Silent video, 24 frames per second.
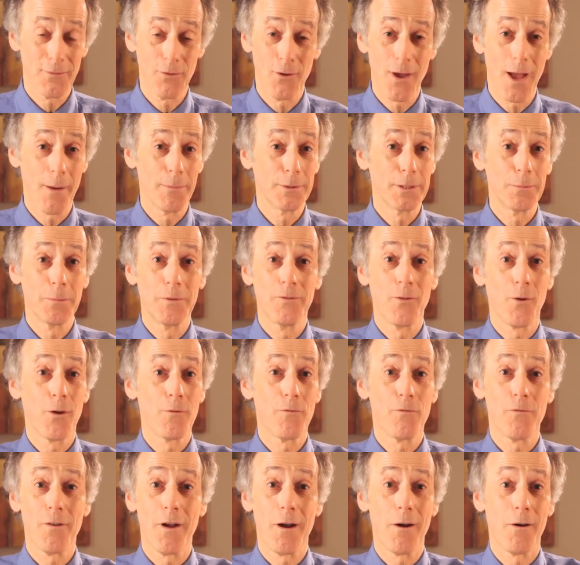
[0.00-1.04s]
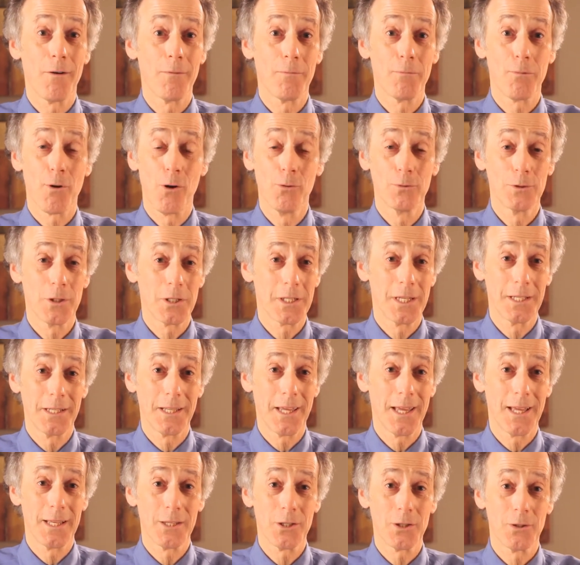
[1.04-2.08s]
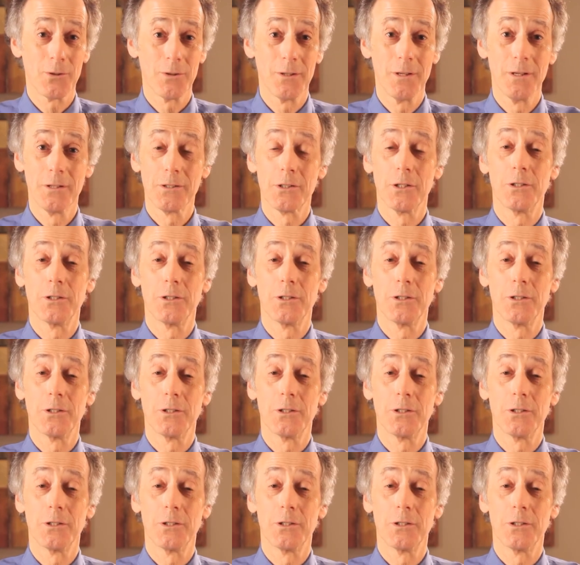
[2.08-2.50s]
if you happen to be very fair and prone to skin cancer,